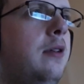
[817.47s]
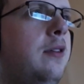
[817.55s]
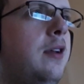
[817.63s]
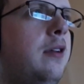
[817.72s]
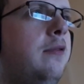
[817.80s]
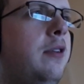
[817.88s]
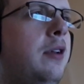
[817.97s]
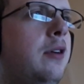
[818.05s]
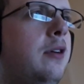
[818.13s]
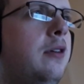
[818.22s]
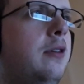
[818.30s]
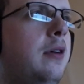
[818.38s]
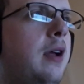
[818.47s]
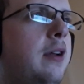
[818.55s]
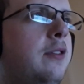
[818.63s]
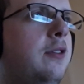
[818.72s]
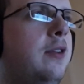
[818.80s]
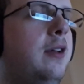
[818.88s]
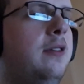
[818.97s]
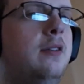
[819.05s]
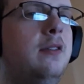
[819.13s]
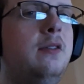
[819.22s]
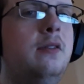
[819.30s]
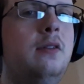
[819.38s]
second finger
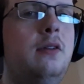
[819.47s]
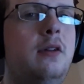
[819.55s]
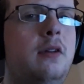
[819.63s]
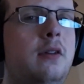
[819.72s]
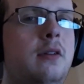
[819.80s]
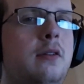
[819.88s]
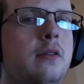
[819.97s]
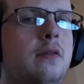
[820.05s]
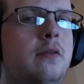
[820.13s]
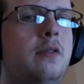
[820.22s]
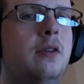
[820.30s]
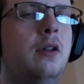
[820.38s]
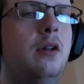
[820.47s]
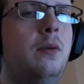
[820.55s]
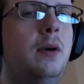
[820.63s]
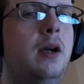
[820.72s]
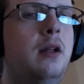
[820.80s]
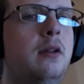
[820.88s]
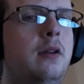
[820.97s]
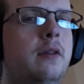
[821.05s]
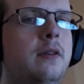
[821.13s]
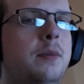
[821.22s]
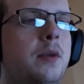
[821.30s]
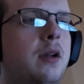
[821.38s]
exercises for a little while
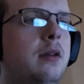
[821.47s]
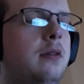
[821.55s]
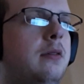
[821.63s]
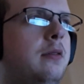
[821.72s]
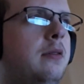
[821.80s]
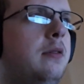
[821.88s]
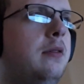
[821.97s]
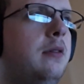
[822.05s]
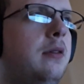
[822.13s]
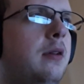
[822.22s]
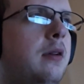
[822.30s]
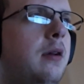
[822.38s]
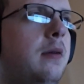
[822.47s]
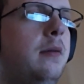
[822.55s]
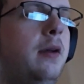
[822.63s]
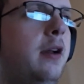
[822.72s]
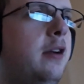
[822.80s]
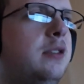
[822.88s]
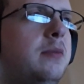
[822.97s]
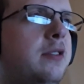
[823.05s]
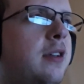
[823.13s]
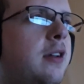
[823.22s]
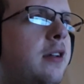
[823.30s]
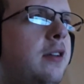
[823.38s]
because I'm not
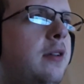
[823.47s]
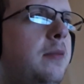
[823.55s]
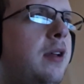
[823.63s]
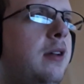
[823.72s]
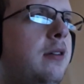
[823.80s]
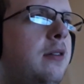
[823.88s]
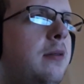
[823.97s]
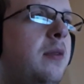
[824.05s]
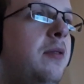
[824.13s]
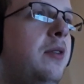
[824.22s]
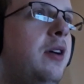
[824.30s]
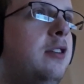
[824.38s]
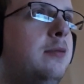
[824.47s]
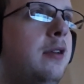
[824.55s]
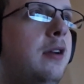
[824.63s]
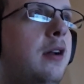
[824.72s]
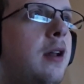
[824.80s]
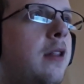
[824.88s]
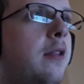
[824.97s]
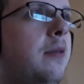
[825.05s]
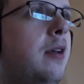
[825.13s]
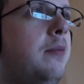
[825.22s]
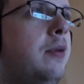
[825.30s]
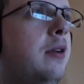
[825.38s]
100% on them yet. I'm not really 100% on any of
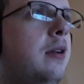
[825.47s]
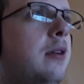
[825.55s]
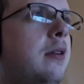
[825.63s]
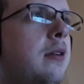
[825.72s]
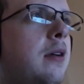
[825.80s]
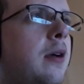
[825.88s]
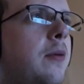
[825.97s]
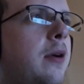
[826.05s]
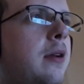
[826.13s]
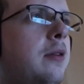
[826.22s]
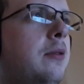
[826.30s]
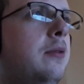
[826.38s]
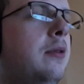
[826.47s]
them yet, but I want